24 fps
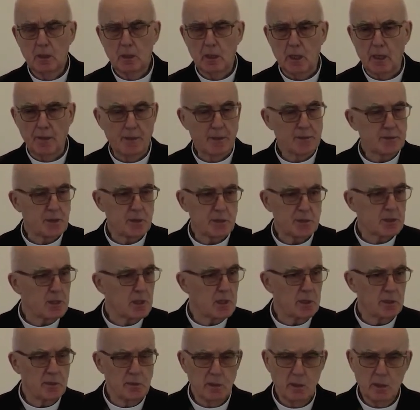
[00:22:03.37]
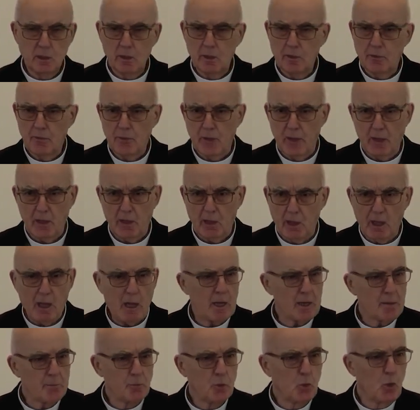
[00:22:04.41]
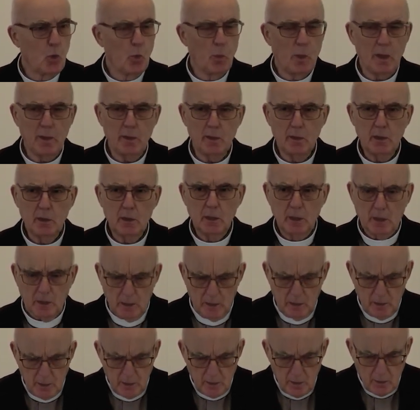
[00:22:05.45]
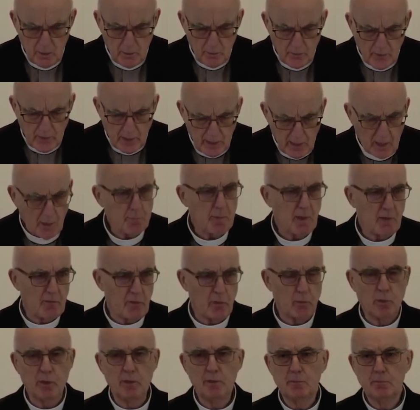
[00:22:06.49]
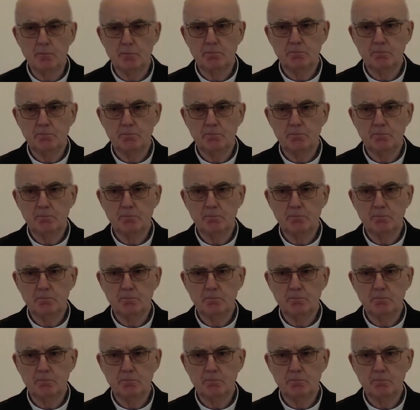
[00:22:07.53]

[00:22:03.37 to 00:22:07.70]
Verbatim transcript: And as I said, they harm no one, they help everyone.